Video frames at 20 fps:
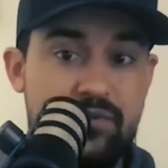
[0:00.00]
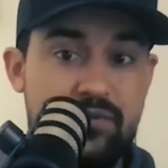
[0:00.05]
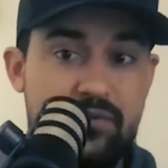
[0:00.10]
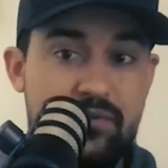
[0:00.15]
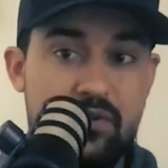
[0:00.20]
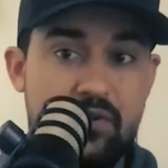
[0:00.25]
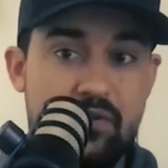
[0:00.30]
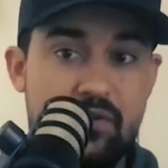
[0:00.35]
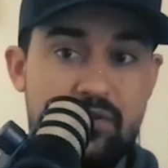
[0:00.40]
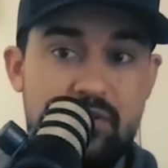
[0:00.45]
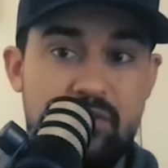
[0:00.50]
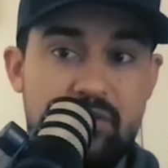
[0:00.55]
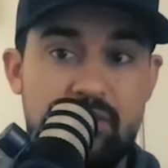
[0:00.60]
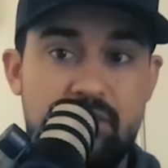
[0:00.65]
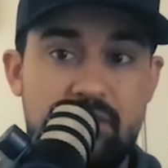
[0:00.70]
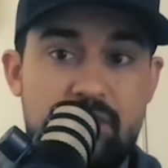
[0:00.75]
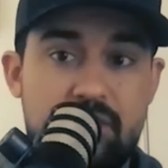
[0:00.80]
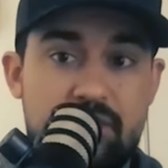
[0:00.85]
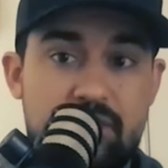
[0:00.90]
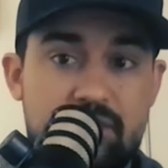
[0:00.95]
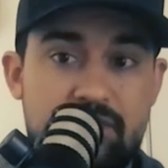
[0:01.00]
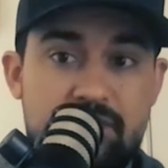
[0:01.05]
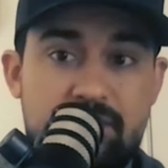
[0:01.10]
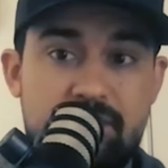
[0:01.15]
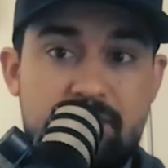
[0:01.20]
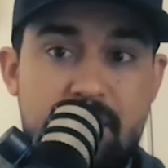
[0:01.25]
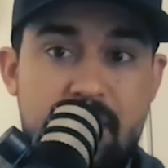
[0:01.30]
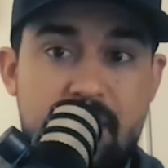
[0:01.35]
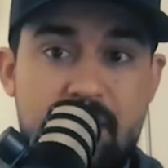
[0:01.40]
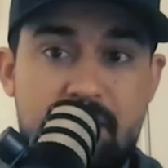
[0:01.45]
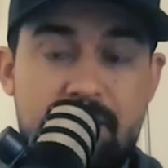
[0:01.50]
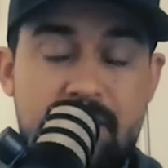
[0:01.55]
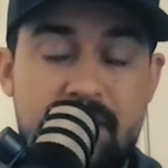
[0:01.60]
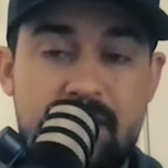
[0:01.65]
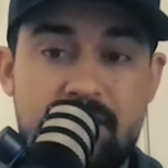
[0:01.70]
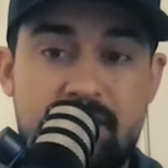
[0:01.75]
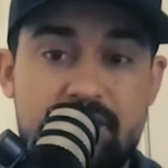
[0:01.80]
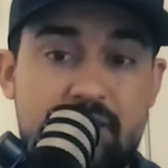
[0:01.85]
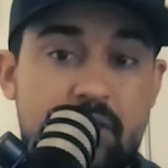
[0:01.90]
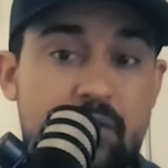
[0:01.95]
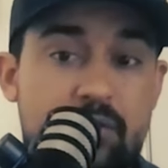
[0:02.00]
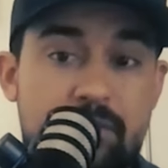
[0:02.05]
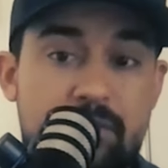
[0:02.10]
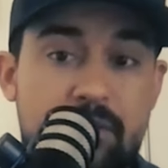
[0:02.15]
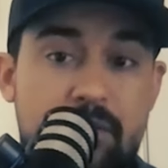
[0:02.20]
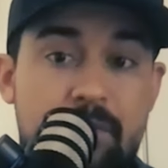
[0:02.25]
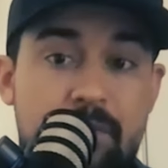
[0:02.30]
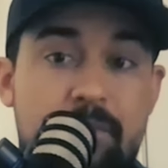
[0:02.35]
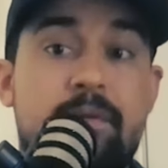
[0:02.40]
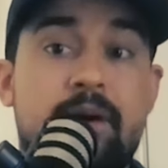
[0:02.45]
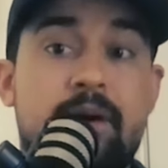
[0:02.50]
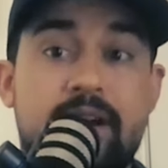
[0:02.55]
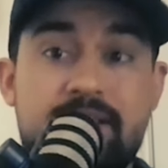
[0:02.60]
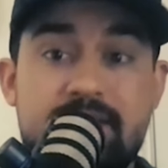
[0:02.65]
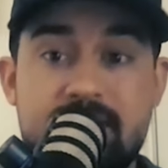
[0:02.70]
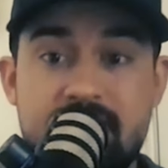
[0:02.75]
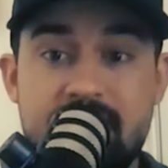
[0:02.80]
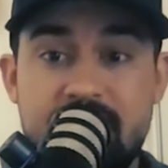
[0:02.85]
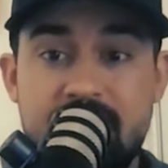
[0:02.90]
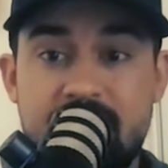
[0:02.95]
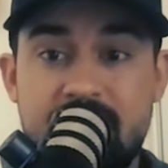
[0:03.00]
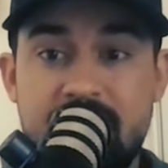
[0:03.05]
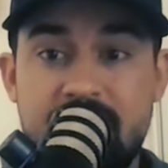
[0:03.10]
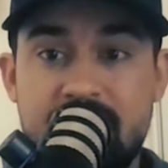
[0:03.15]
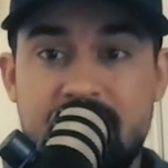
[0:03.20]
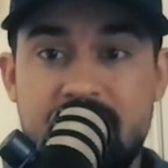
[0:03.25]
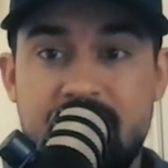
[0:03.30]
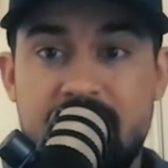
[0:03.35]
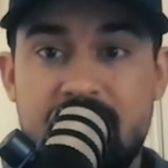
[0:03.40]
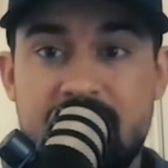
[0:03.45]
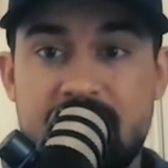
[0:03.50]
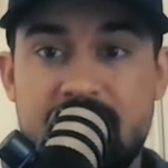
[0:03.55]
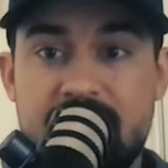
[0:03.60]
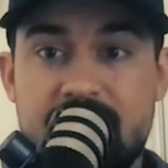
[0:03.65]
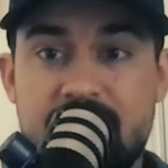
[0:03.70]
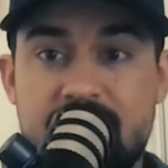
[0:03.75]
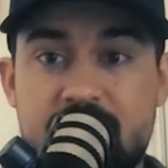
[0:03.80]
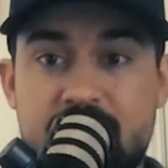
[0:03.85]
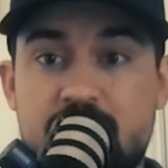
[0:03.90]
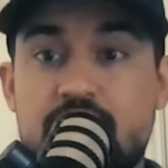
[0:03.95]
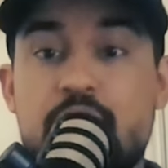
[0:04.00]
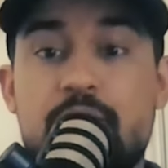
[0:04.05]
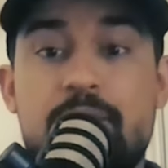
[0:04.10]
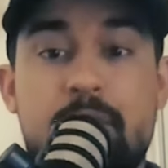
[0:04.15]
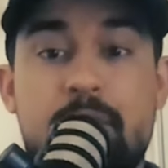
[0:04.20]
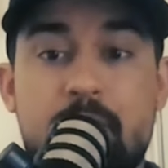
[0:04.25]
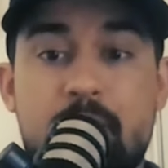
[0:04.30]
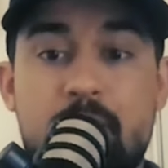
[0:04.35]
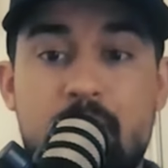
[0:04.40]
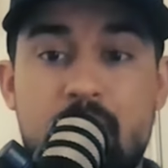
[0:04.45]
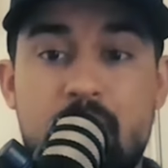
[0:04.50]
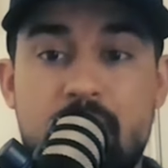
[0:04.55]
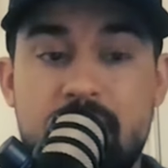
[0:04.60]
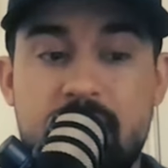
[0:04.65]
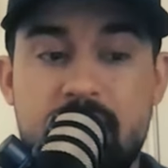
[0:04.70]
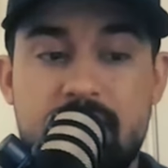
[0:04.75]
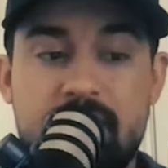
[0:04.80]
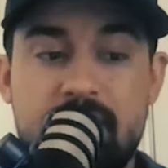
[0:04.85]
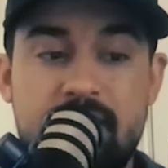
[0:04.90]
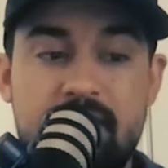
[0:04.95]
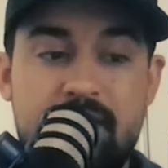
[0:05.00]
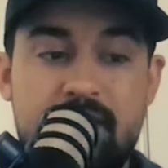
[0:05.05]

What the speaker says: the bottom man on the totem pole, but it's super rewarding.